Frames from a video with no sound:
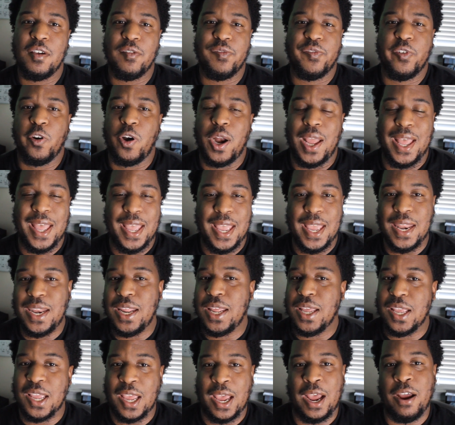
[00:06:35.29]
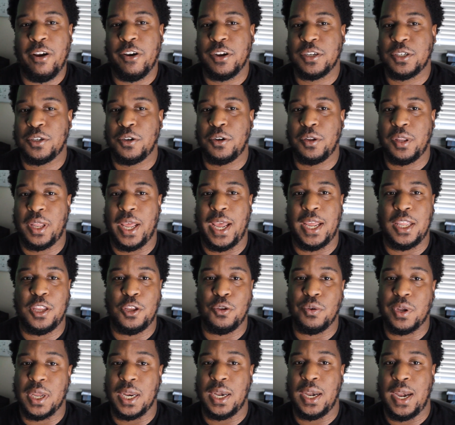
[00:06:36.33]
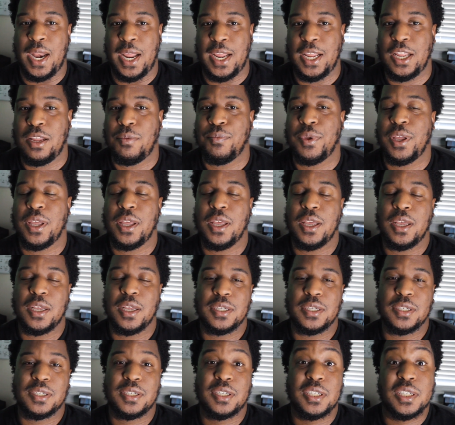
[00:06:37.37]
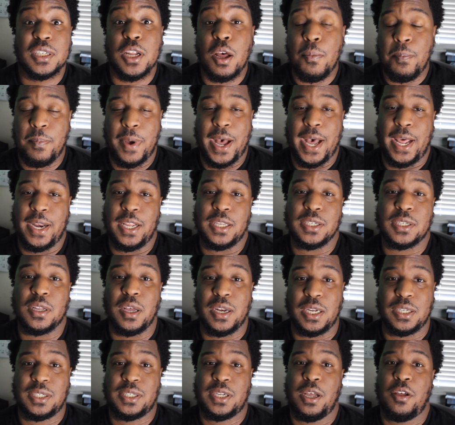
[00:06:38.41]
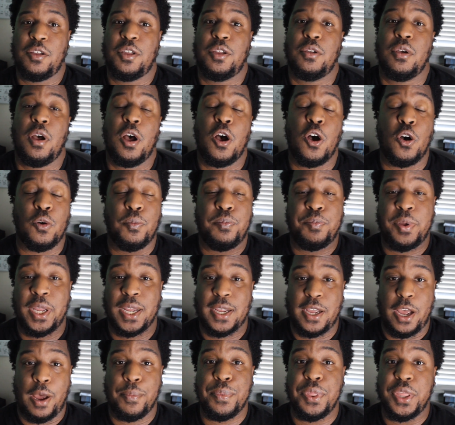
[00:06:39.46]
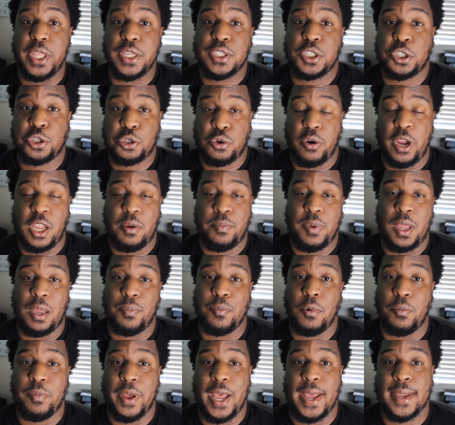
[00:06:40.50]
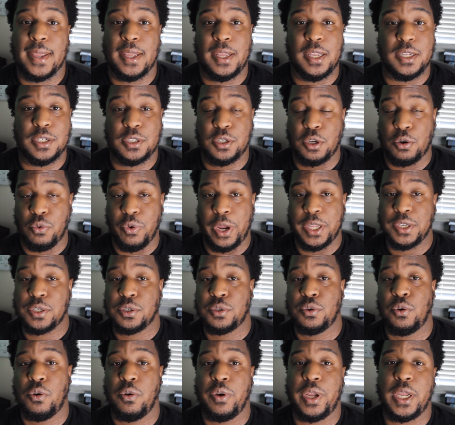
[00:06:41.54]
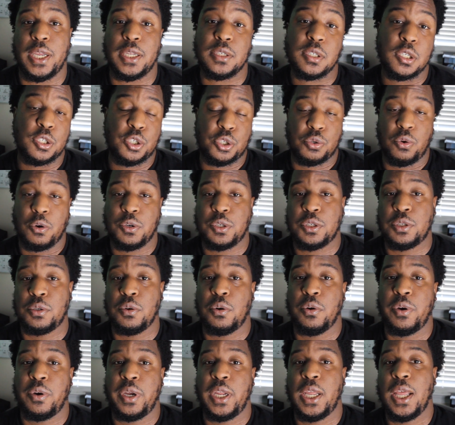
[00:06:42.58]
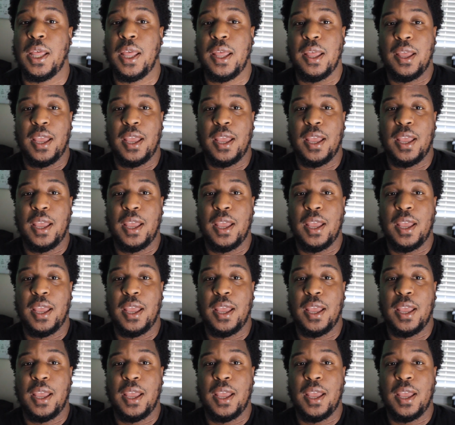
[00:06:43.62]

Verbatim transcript: For any character that you can name, somebody is going to tell you, oh, pick up this trade paperback. It's a great story. It's a short story.